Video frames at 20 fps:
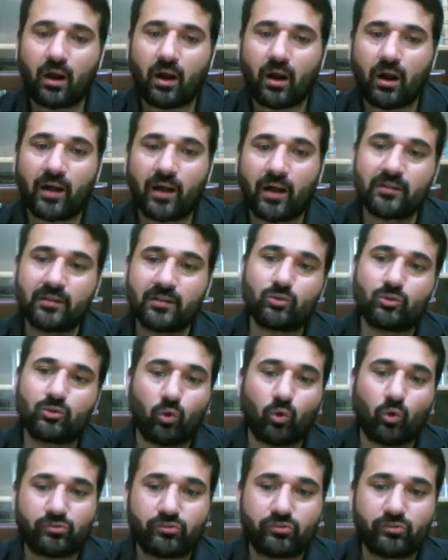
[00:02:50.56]
on
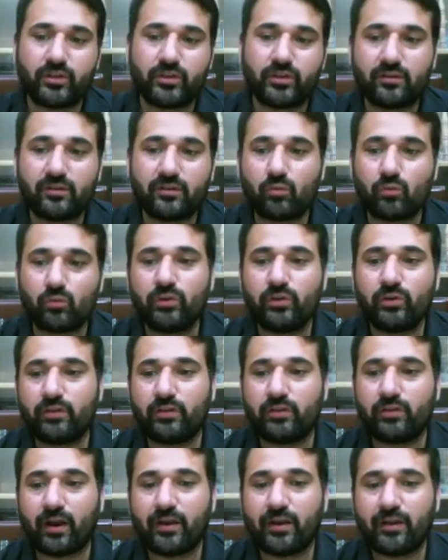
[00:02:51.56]
those shares? So we
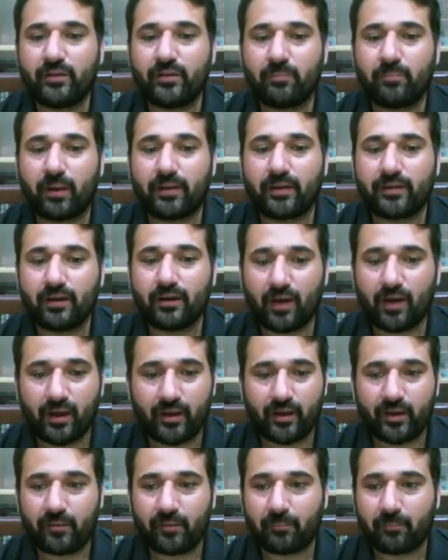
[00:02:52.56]
divide it by the
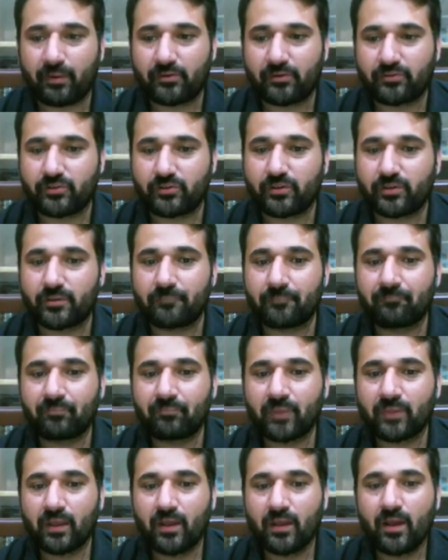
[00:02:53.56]
earning per share.
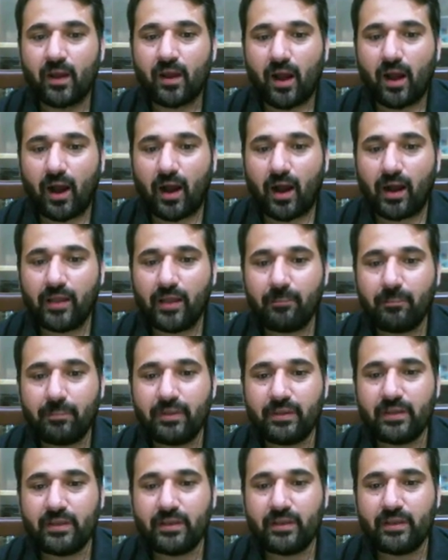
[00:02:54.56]
A high
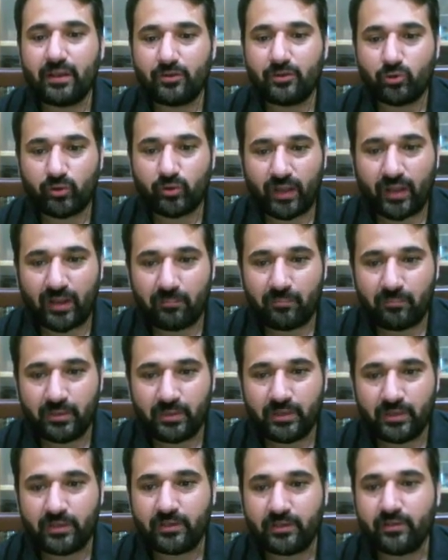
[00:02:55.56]
PE ratio can
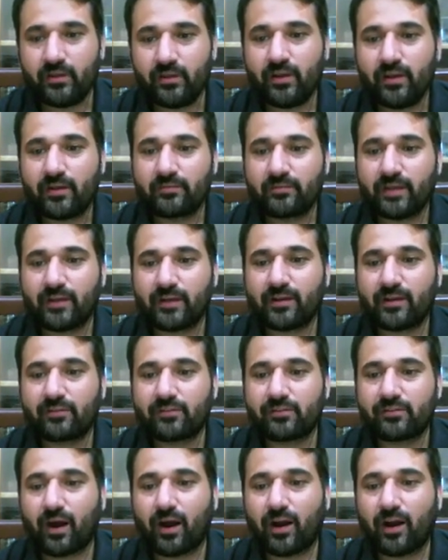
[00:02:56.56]
mean that a
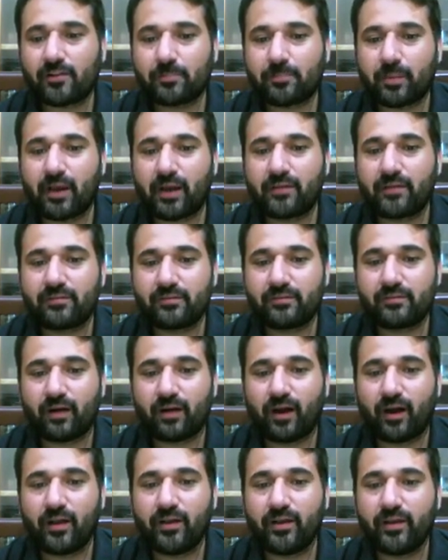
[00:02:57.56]
stock's price is
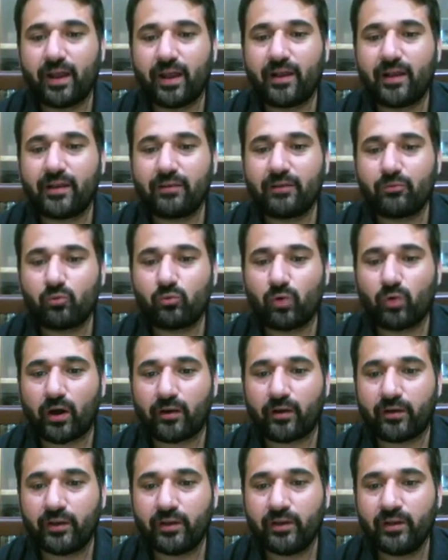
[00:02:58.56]
high relative to
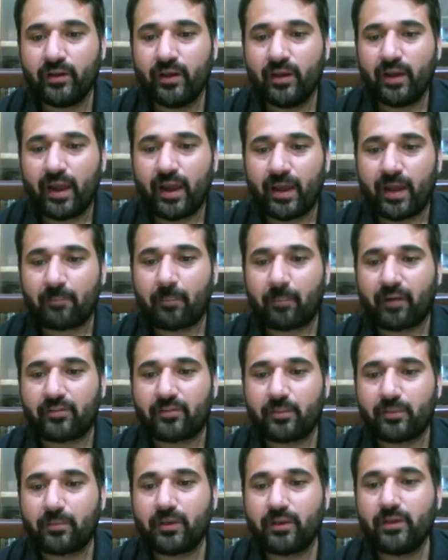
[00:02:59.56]
earning and
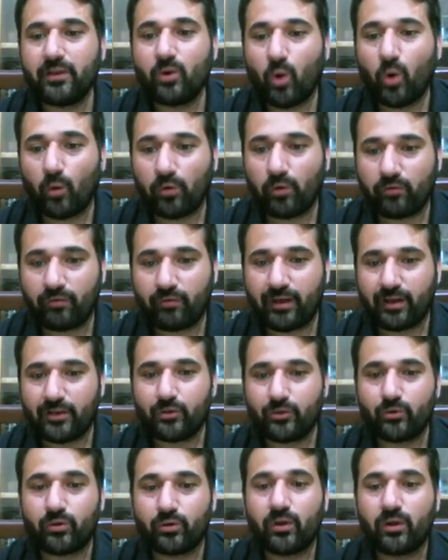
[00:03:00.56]
possibly
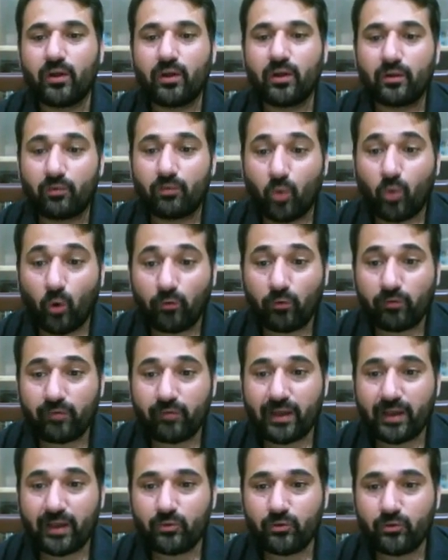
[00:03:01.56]
overvalued.
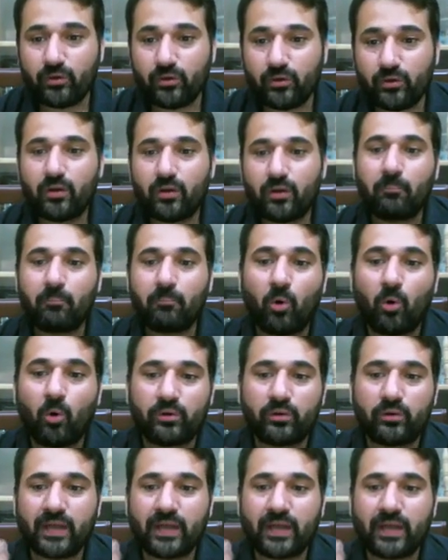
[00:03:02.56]
Overvalued
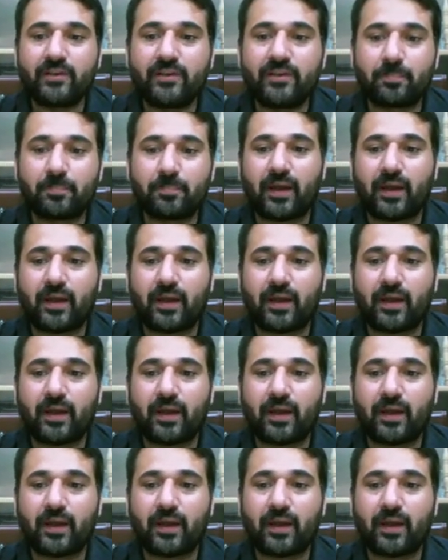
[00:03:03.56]
more than its